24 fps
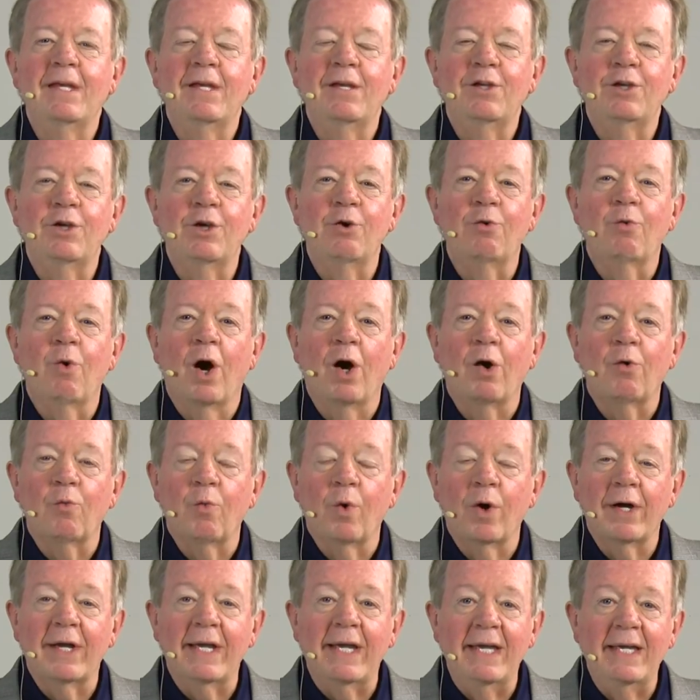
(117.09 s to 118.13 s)
you are
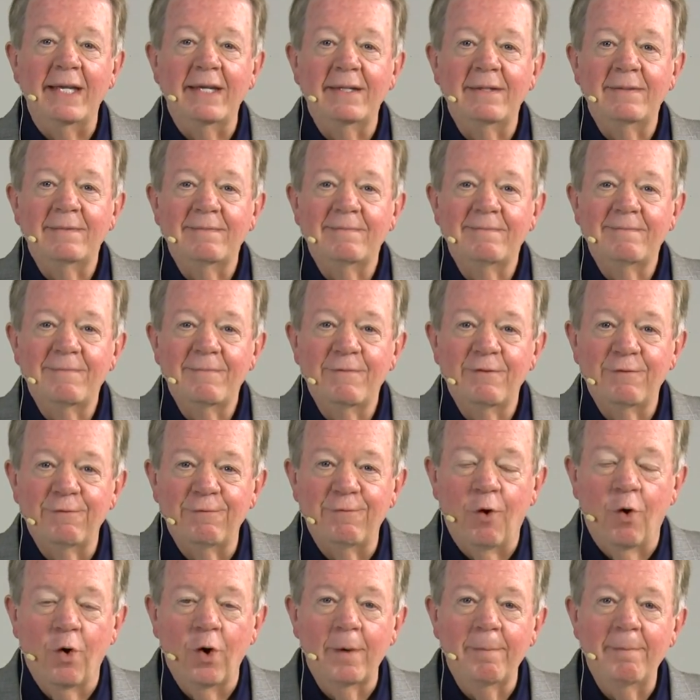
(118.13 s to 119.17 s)
working
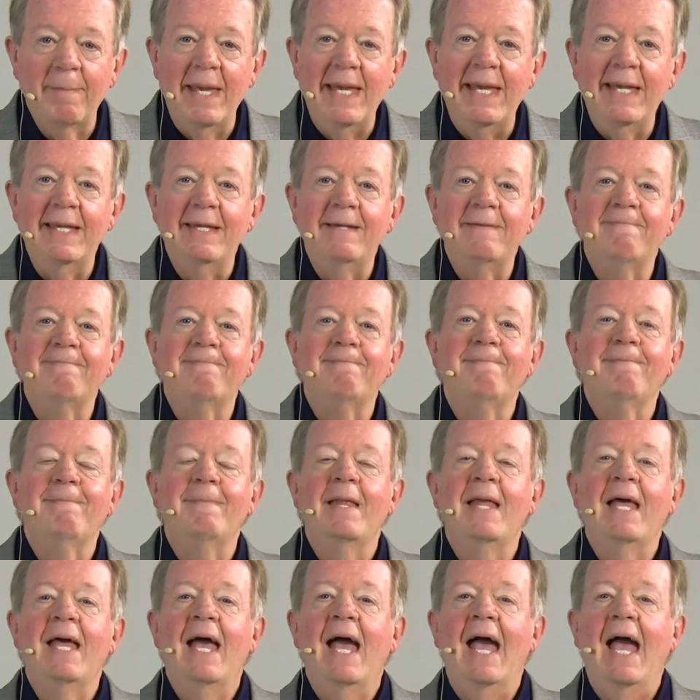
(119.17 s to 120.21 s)
for me,
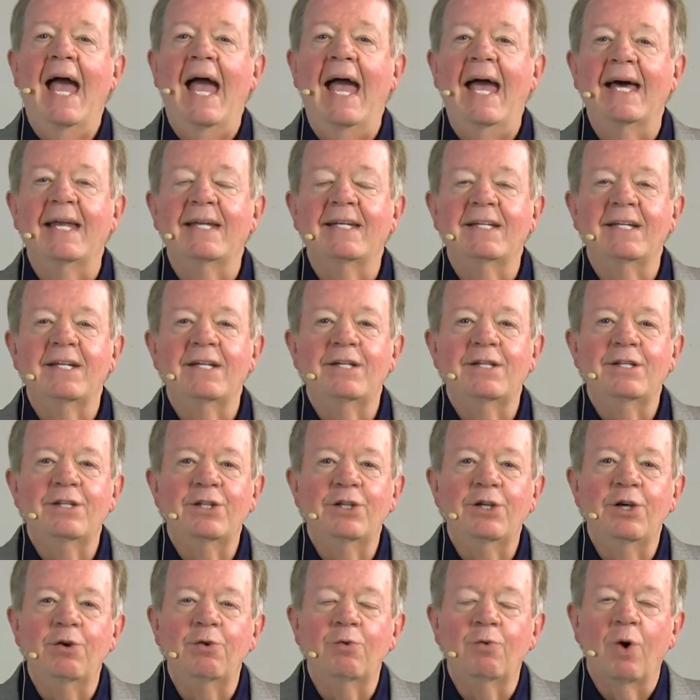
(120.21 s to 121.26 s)
and
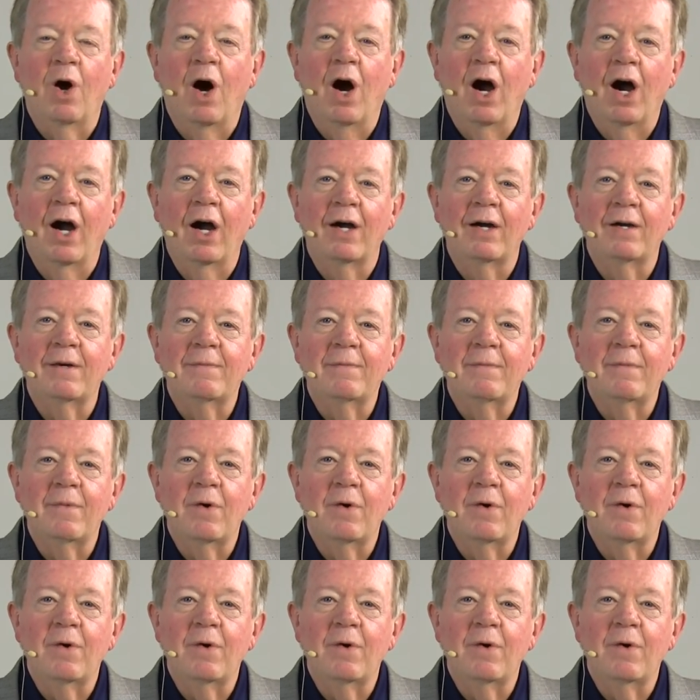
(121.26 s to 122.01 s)
you are